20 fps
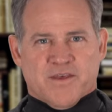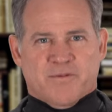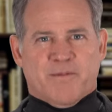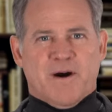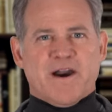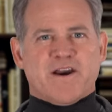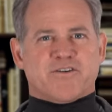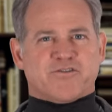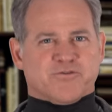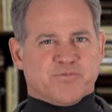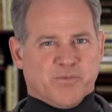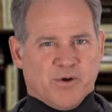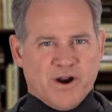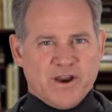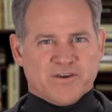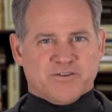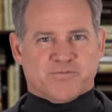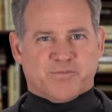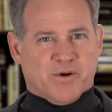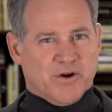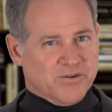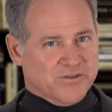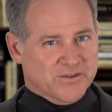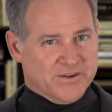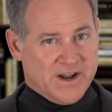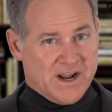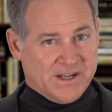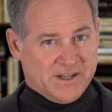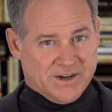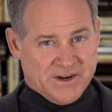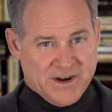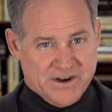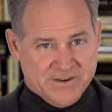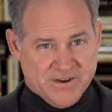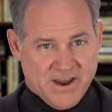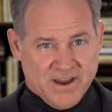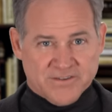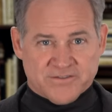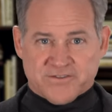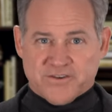The Myers-Briggs personality
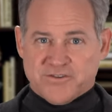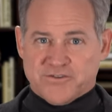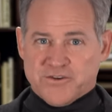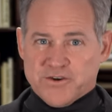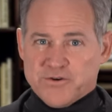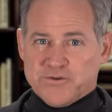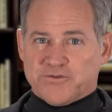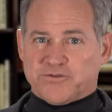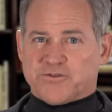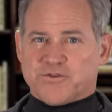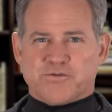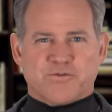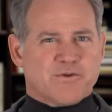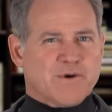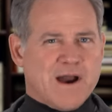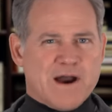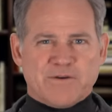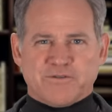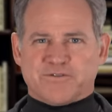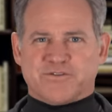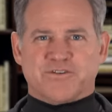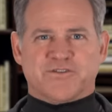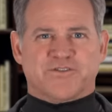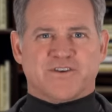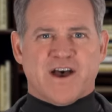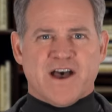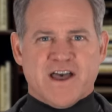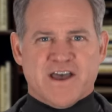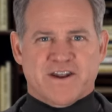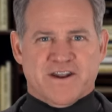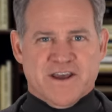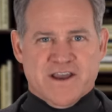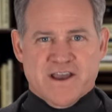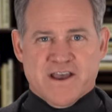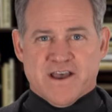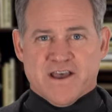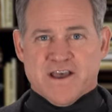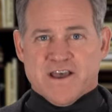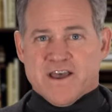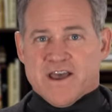test is used throughout society,
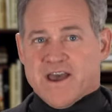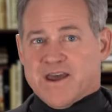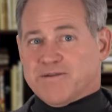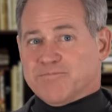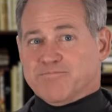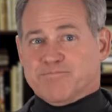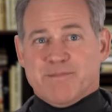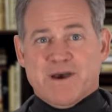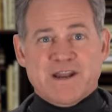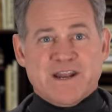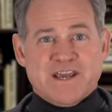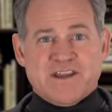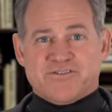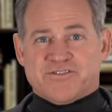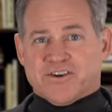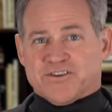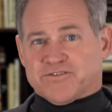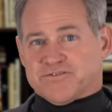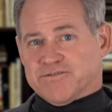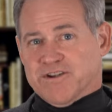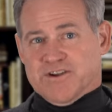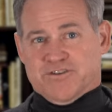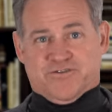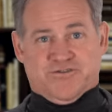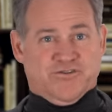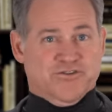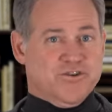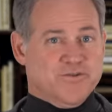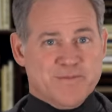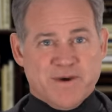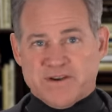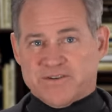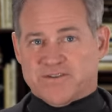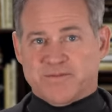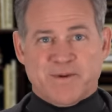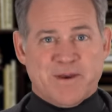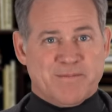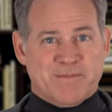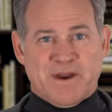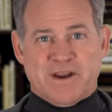and many just assume it to
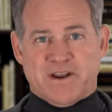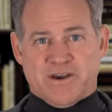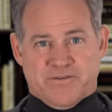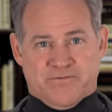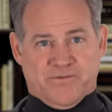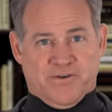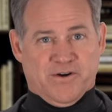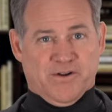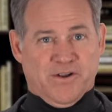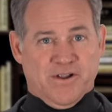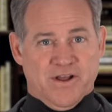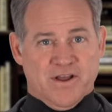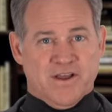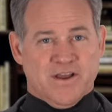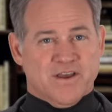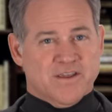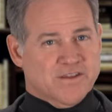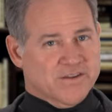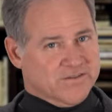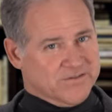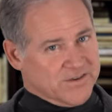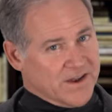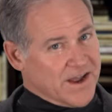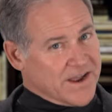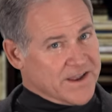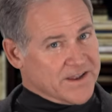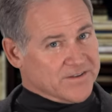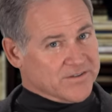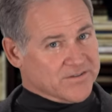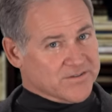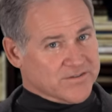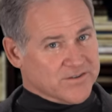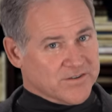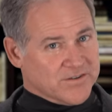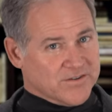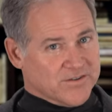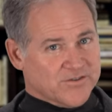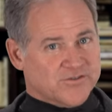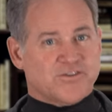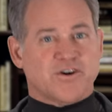be meaningful. The science
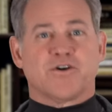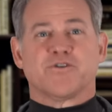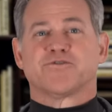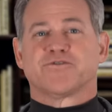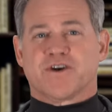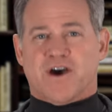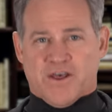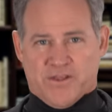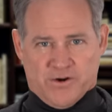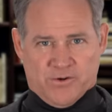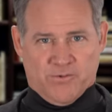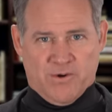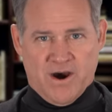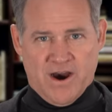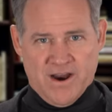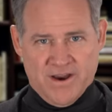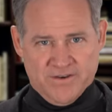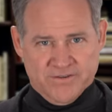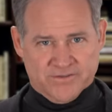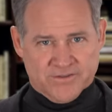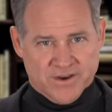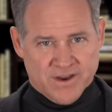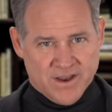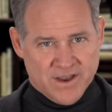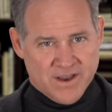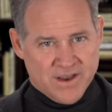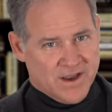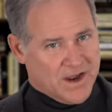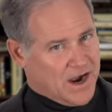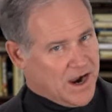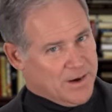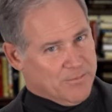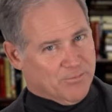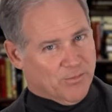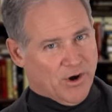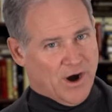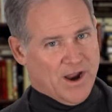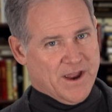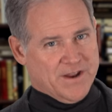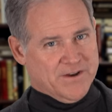shows otherwise. I'm
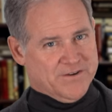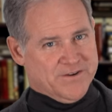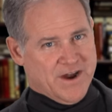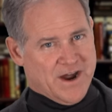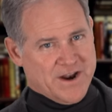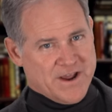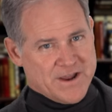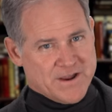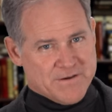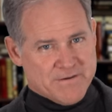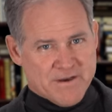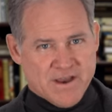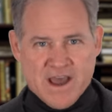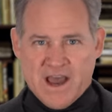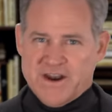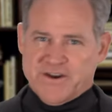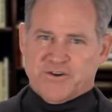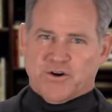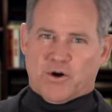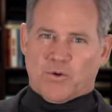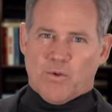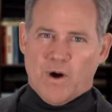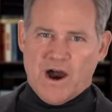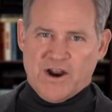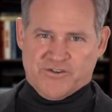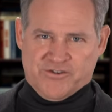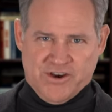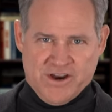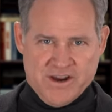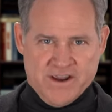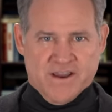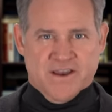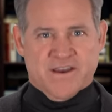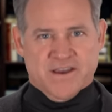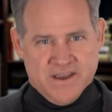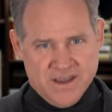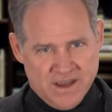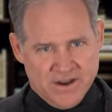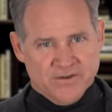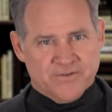Brian Dunning, and you're watching
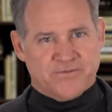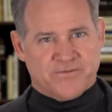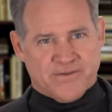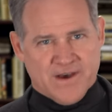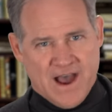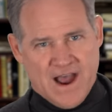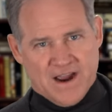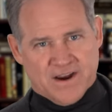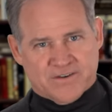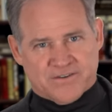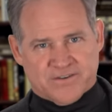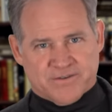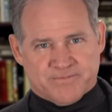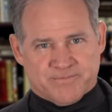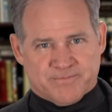In Fact.